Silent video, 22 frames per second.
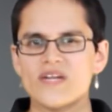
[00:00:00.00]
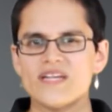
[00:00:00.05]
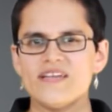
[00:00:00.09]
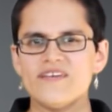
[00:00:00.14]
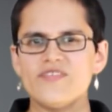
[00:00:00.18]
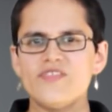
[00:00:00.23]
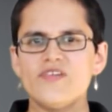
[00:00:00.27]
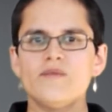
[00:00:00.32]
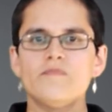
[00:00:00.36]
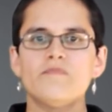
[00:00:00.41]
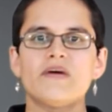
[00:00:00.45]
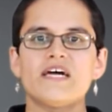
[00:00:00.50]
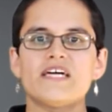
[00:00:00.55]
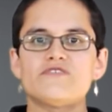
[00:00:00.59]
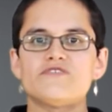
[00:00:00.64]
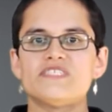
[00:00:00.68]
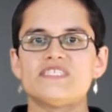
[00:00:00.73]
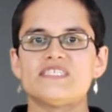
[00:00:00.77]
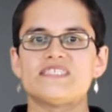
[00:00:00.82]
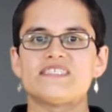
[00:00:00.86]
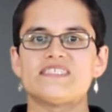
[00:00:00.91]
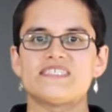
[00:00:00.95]
When lithium
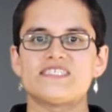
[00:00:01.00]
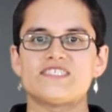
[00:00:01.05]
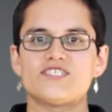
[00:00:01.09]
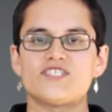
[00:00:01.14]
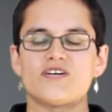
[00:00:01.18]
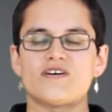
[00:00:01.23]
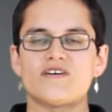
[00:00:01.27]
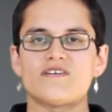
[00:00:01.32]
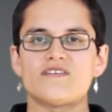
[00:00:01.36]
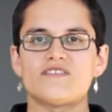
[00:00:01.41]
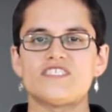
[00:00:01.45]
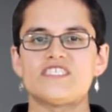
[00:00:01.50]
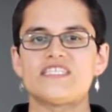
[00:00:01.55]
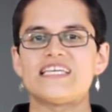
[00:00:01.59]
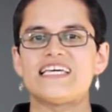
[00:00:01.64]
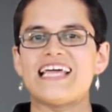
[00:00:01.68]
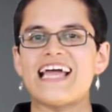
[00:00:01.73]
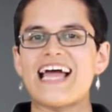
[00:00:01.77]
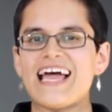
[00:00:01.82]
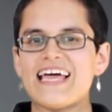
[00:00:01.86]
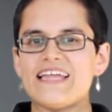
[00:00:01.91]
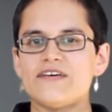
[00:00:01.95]
batteries are discharged,
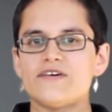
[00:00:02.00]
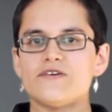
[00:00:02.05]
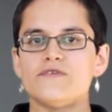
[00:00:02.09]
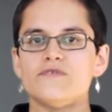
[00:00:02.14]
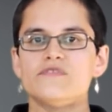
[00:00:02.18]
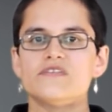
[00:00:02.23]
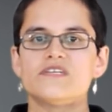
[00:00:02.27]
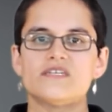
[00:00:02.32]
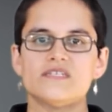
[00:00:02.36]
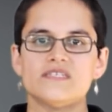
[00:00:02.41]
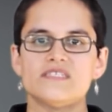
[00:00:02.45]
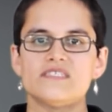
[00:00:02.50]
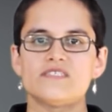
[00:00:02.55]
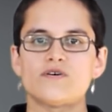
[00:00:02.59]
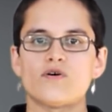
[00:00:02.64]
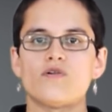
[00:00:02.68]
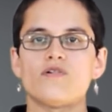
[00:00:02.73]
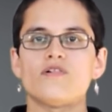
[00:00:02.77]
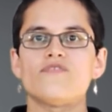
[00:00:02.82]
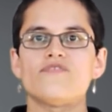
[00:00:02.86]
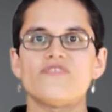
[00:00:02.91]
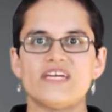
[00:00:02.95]
the anode can
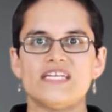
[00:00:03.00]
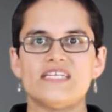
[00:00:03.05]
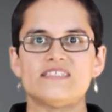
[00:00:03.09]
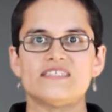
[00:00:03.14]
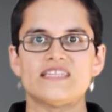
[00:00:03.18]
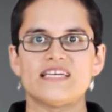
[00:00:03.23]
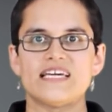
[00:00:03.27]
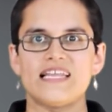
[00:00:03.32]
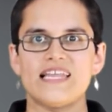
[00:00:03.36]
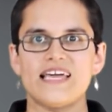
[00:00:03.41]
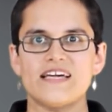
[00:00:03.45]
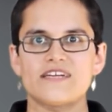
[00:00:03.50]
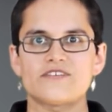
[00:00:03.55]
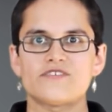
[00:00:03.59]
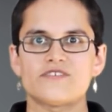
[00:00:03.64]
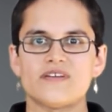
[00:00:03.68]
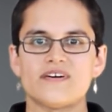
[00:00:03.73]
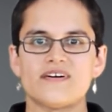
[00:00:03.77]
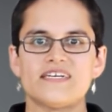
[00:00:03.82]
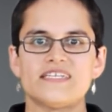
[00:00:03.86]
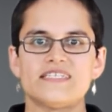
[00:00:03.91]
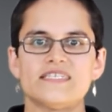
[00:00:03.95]
dissolve into the
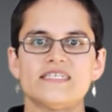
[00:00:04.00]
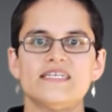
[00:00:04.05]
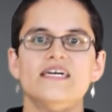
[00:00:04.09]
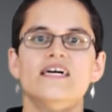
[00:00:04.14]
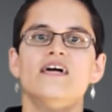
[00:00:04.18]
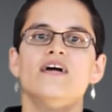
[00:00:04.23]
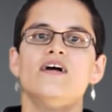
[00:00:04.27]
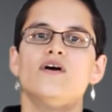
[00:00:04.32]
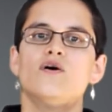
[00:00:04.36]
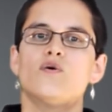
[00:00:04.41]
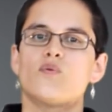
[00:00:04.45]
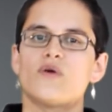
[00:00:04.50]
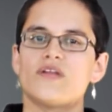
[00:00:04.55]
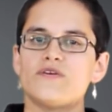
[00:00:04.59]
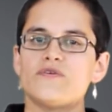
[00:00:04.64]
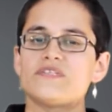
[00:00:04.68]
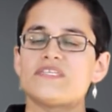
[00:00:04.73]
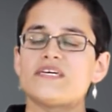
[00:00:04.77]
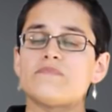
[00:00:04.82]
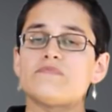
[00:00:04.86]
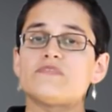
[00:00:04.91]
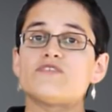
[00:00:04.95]
electrolyte. When
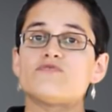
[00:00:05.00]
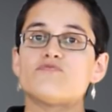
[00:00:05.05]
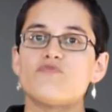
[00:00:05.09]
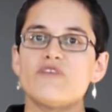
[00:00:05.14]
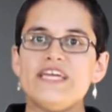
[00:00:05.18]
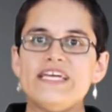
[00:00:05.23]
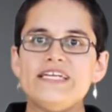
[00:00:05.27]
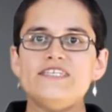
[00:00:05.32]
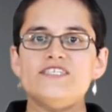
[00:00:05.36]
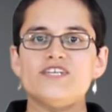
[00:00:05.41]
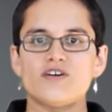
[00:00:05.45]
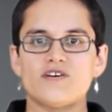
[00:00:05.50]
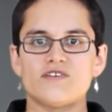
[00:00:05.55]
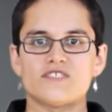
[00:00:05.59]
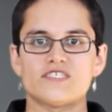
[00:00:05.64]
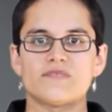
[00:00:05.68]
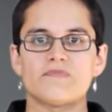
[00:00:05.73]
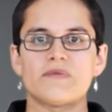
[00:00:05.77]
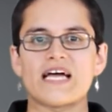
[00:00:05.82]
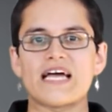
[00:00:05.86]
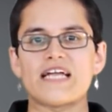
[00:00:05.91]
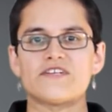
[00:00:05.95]
you attempt to
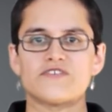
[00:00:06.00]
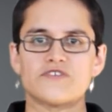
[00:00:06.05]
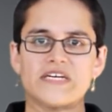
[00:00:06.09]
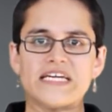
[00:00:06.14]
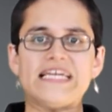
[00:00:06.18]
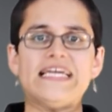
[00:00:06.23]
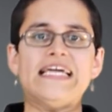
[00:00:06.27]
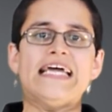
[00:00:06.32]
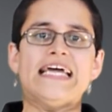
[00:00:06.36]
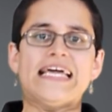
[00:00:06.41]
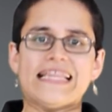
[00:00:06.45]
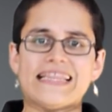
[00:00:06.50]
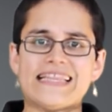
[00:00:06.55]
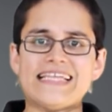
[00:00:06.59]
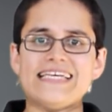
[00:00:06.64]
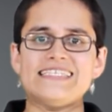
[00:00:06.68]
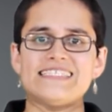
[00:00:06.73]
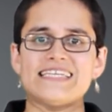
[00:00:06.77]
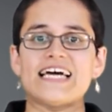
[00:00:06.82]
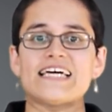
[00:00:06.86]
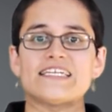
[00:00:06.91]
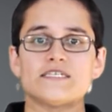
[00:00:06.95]
recharge the battery,
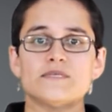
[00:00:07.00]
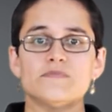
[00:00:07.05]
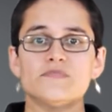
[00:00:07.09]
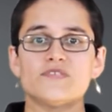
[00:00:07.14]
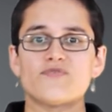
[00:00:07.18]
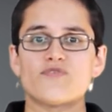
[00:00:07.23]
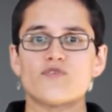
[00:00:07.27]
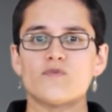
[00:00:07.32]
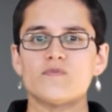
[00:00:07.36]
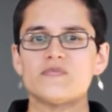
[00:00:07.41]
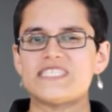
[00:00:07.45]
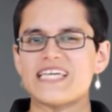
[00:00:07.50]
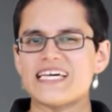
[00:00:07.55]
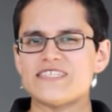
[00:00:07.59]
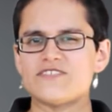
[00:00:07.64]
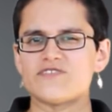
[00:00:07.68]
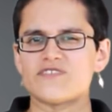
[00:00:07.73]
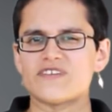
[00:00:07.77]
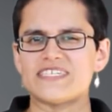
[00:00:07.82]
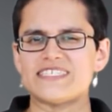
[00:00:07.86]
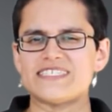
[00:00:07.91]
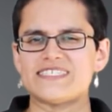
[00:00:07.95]
these atoms form
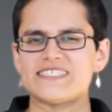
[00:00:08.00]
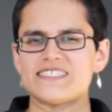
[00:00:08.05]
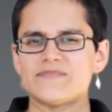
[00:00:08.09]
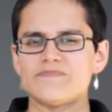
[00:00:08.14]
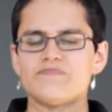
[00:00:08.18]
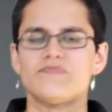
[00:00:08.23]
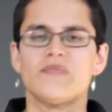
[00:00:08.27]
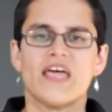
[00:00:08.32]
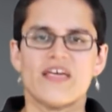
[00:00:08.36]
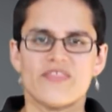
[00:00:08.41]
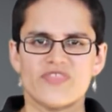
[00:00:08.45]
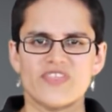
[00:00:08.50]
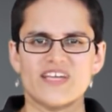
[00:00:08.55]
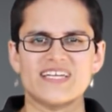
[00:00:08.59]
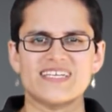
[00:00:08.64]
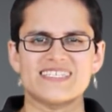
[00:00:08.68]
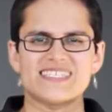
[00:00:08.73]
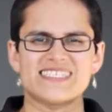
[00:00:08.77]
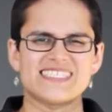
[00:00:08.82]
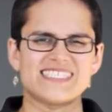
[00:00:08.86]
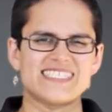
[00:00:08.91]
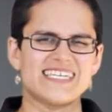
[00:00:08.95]
dendrites.
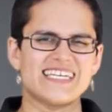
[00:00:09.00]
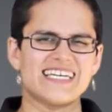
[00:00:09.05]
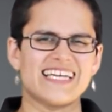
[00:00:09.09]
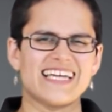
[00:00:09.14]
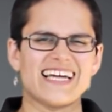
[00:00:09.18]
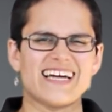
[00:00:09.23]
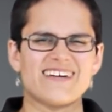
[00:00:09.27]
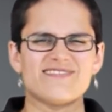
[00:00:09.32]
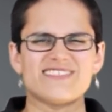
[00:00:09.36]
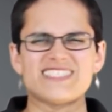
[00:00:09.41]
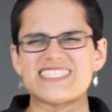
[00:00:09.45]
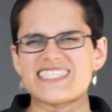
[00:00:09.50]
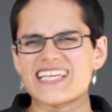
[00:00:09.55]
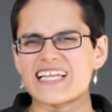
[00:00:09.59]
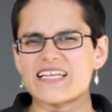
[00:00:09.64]
Think sticky out